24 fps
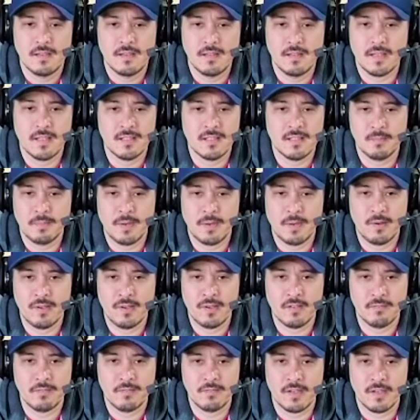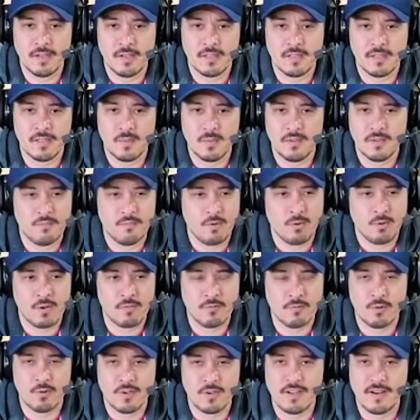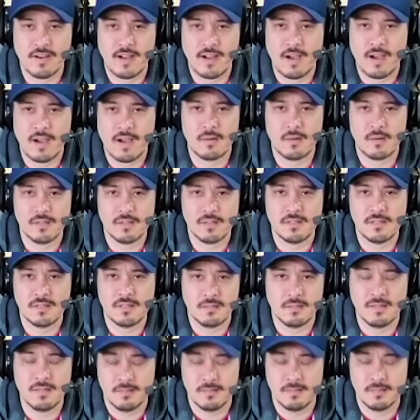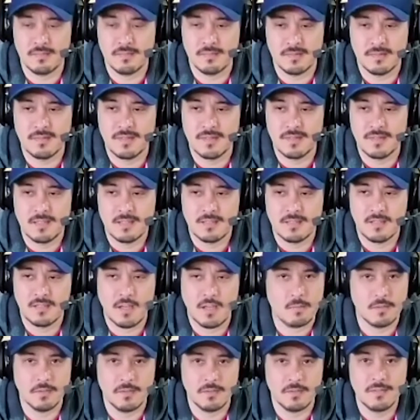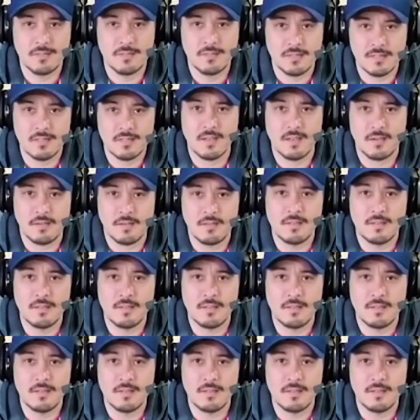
like in the period of like 24 or 48 hours, it it doubled. So,